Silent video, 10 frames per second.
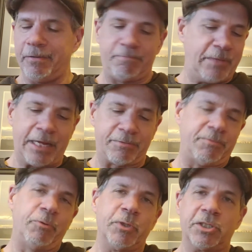that
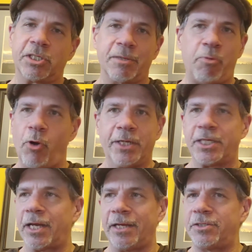was
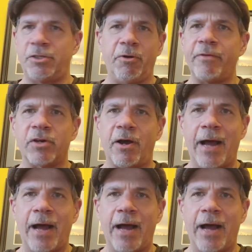disappointing. I don't even know